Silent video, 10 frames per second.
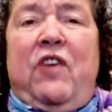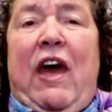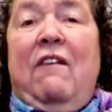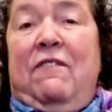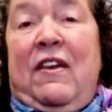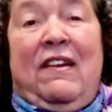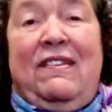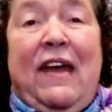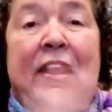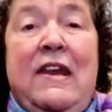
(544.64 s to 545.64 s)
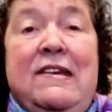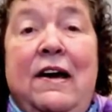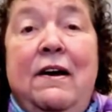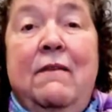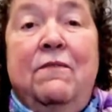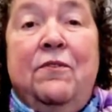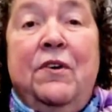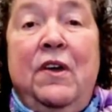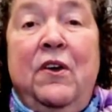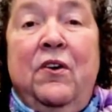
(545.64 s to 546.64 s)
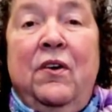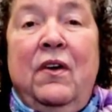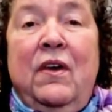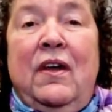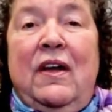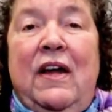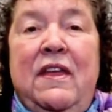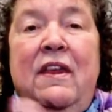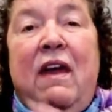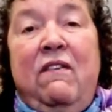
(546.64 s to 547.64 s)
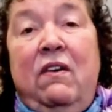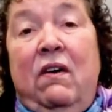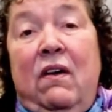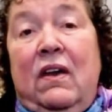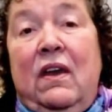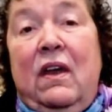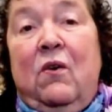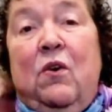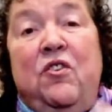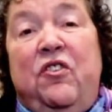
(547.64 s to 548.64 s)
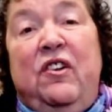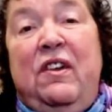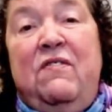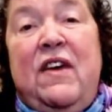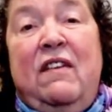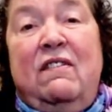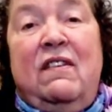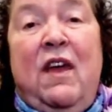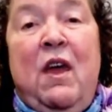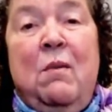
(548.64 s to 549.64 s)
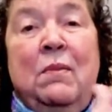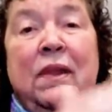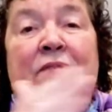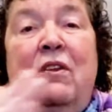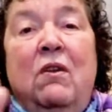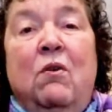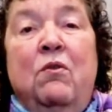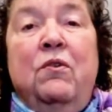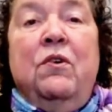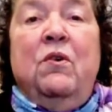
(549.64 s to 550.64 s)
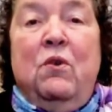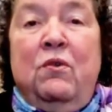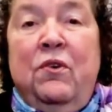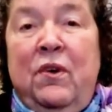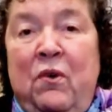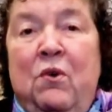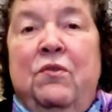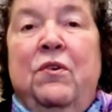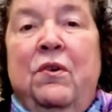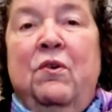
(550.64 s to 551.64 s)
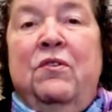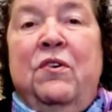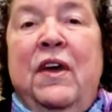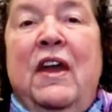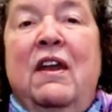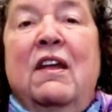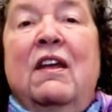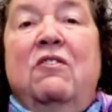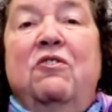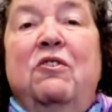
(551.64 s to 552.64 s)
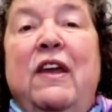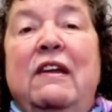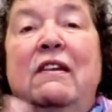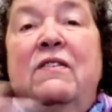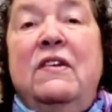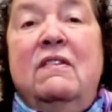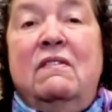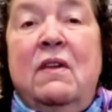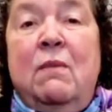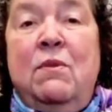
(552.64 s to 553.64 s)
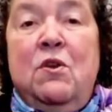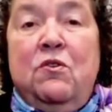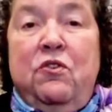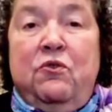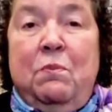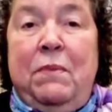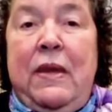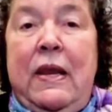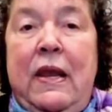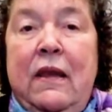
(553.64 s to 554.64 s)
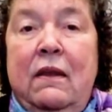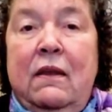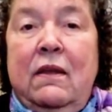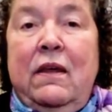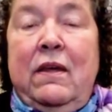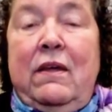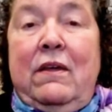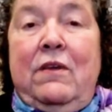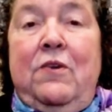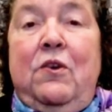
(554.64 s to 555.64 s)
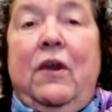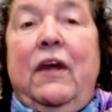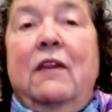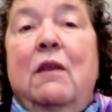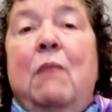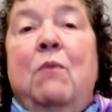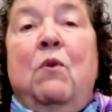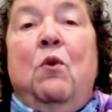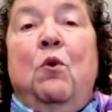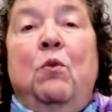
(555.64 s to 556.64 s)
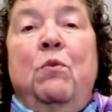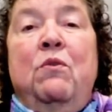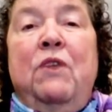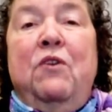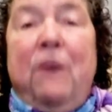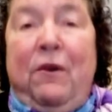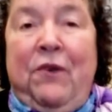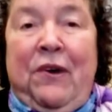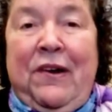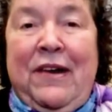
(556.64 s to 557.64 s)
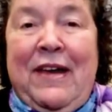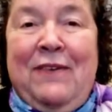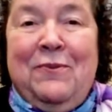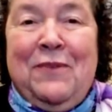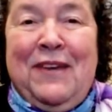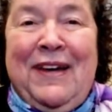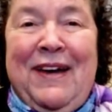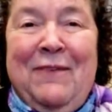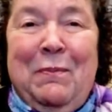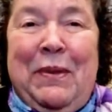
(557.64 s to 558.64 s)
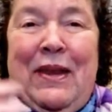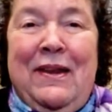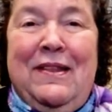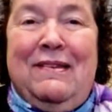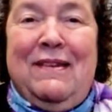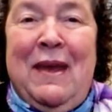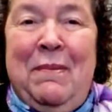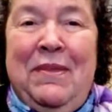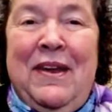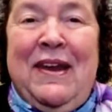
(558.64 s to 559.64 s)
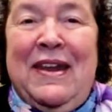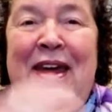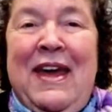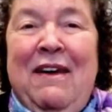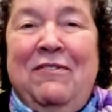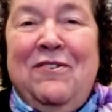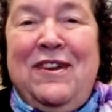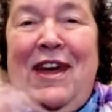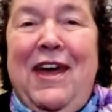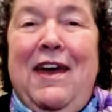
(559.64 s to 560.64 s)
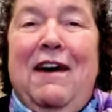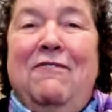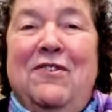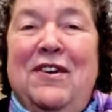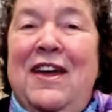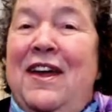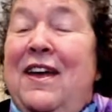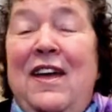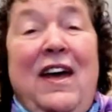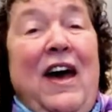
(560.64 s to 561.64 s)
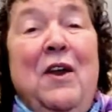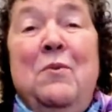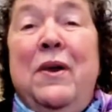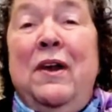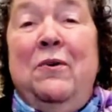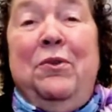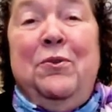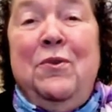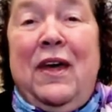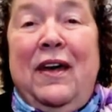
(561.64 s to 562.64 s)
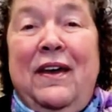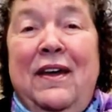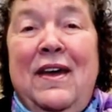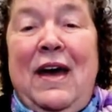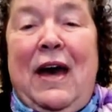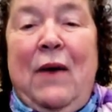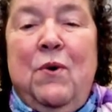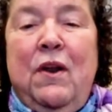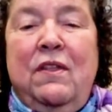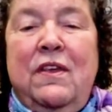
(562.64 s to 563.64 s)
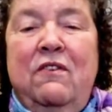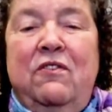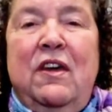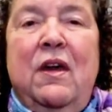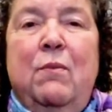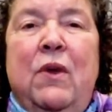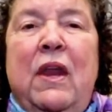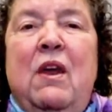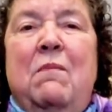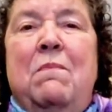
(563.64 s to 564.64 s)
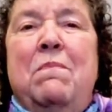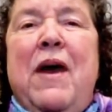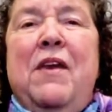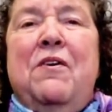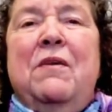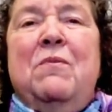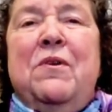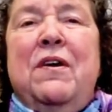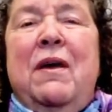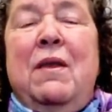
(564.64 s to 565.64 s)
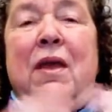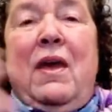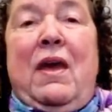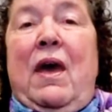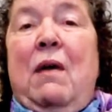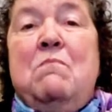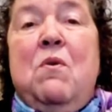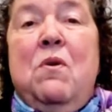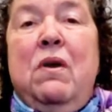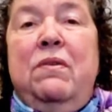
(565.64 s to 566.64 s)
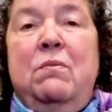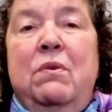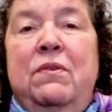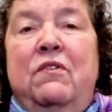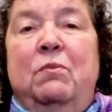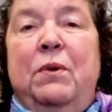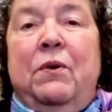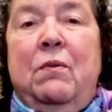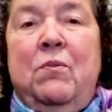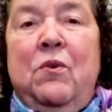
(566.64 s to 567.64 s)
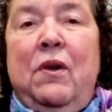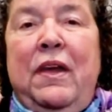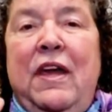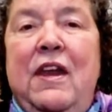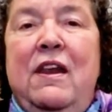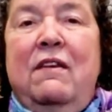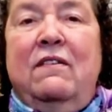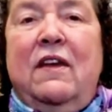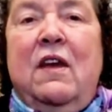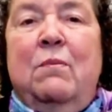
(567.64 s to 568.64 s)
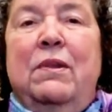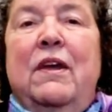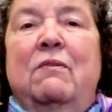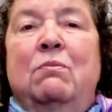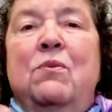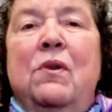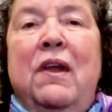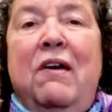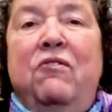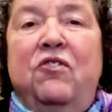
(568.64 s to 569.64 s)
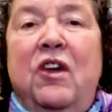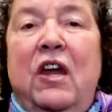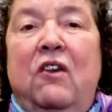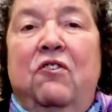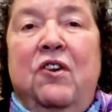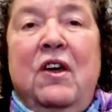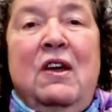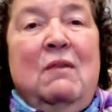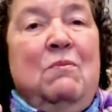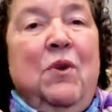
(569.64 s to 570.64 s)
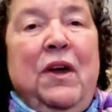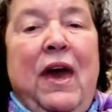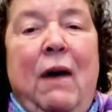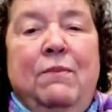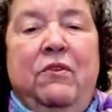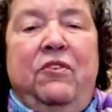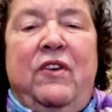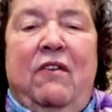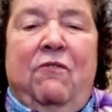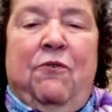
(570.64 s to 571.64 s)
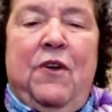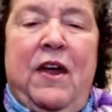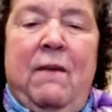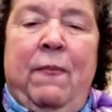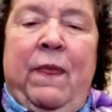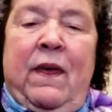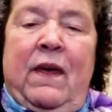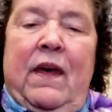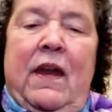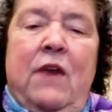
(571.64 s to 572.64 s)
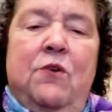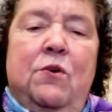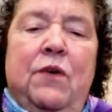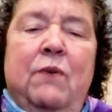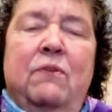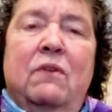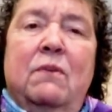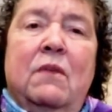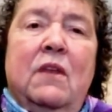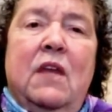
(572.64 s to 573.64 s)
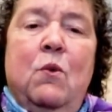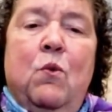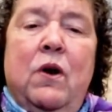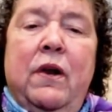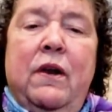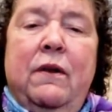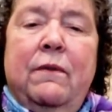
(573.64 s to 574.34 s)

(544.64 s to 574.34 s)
to have an exciting time for a year and then have it gone or just live that same level over and over and over and over again. So it's like living the same year, just repeating it. You like in that little old movie Groundhog Days where the guy repeated the same thing day after day after day. I don't want to go through that. I wanted things to keep getting better and more and and more of the move of the spirit, more healings taking place, more lives changed, more captives set free. And I know that was something that he wanted.